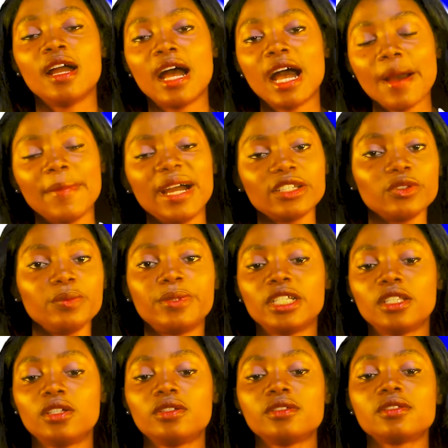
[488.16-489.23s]
AHMADU
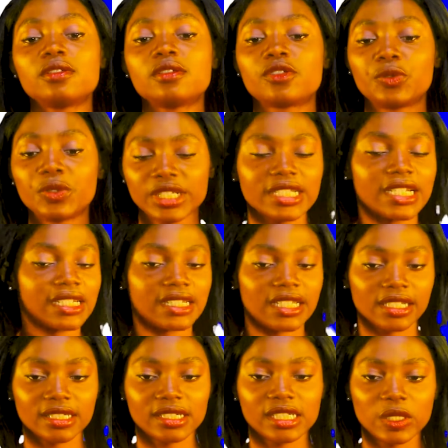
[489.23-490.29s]
Bello's greatest
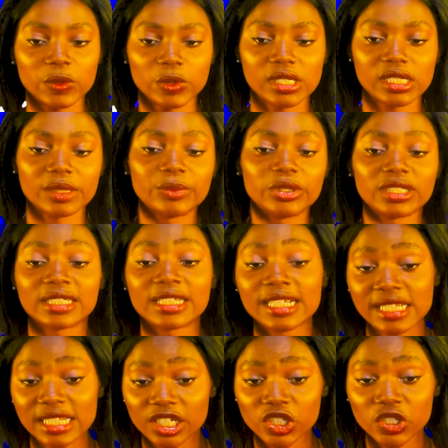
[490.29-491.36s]
legacy was the
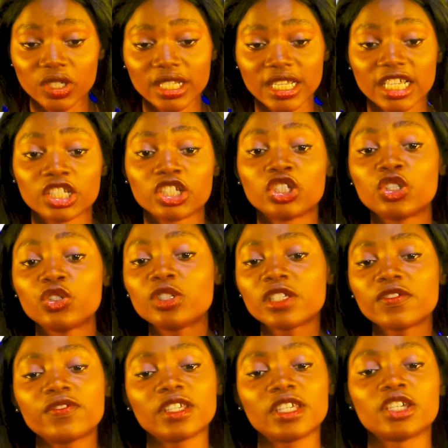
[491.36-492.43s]
modernization and
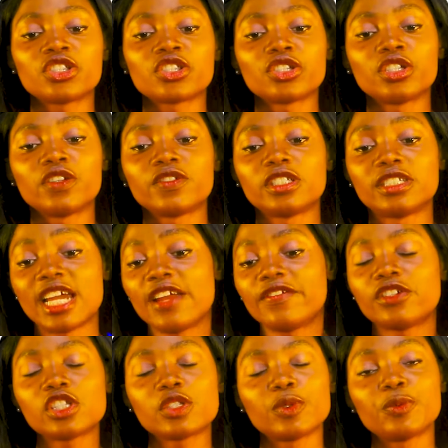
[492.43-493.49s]
unification of the
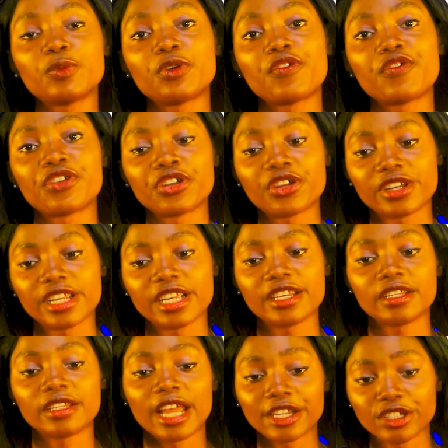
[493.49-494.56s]
diverse people of
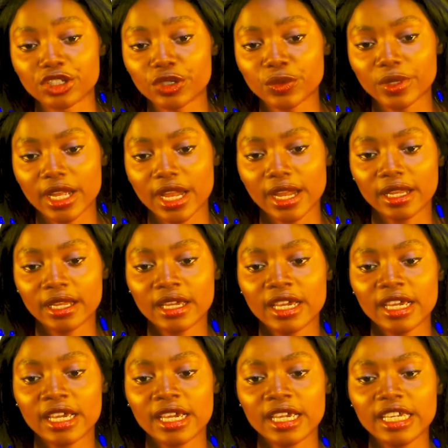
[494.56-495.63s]
northern Nigeria.
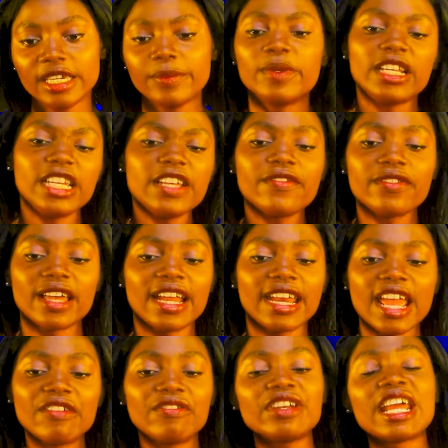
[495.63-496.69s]
He believes that
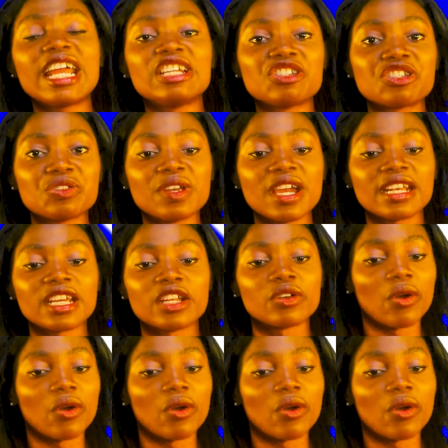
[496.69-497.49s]
every Nigerian and